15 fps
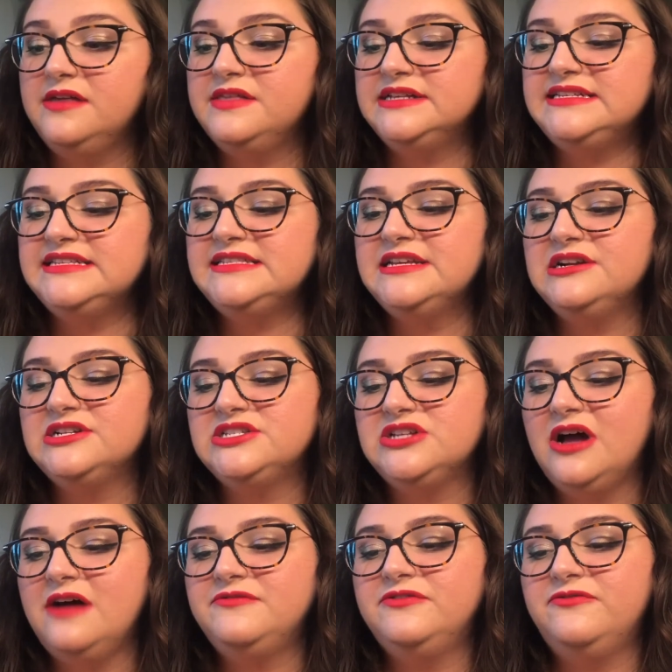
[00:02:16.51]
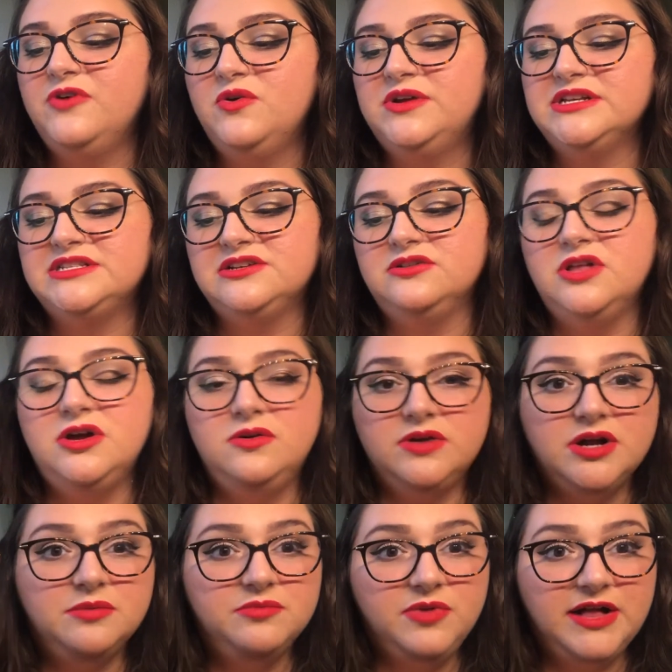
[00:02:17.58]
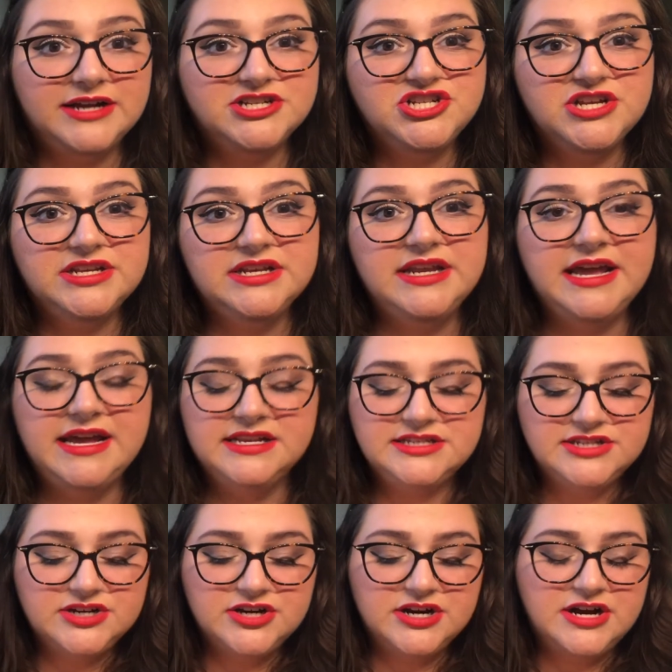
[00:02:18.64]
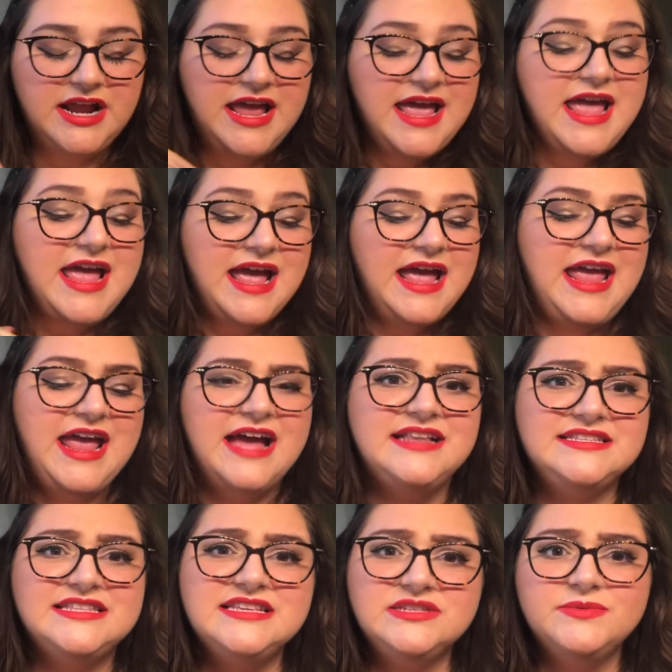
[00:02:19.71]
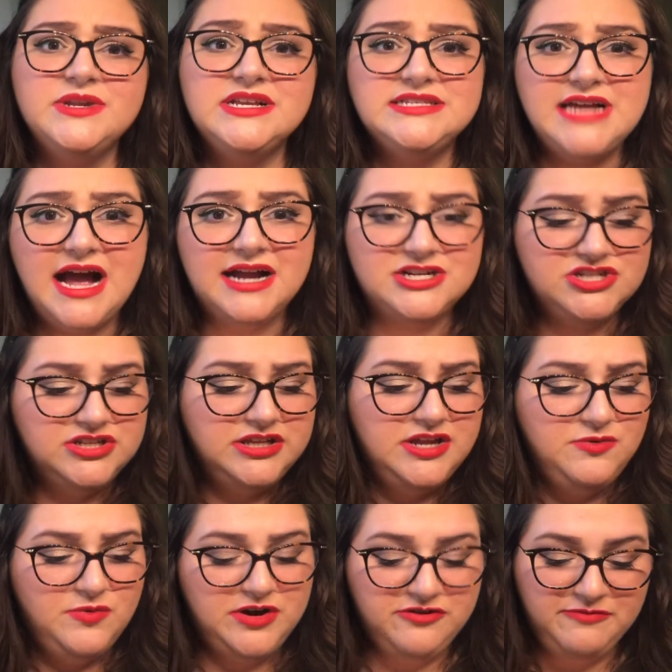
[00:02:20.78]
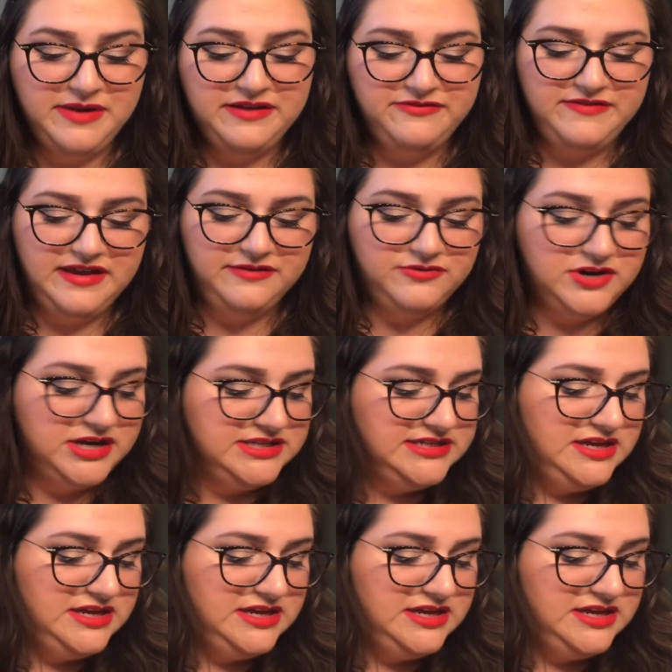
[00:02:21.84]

This is their Soft Focus Glow Complexion Enhancer, and this one is actually one of my favorites.